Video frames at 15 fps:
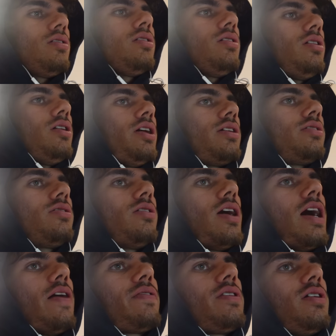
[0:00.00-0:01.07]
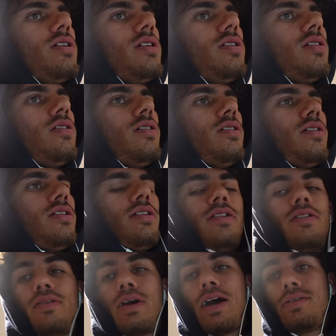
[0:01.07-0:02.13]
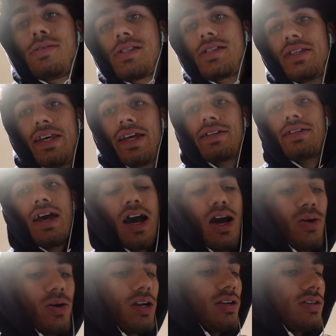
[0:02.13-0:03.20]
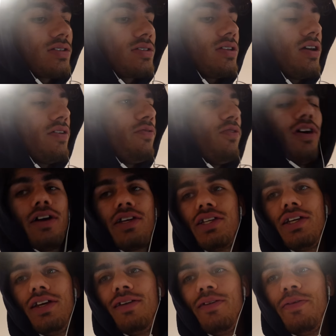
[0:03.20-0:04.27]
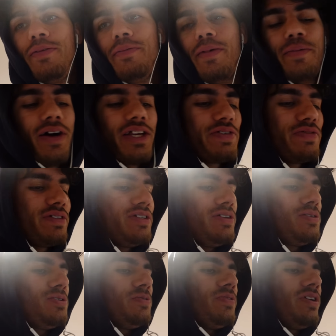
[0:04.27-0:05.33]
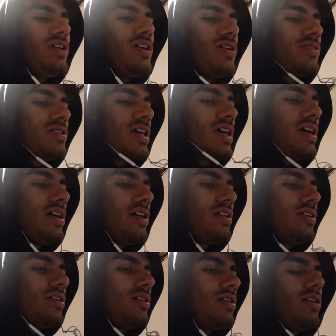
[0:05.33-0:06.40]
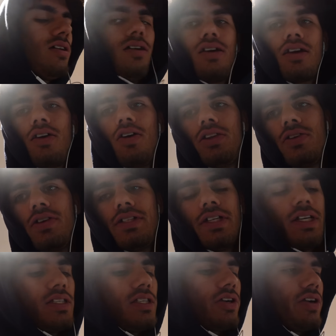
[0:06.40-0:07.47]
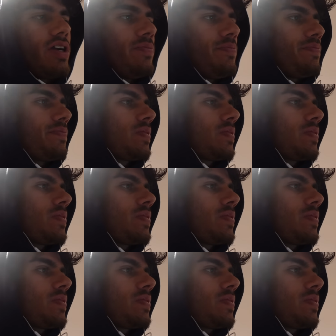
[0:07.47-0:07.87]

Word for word: Alright, so after around six hours of watching a bunch of his YouTube videos and going through his Instagram,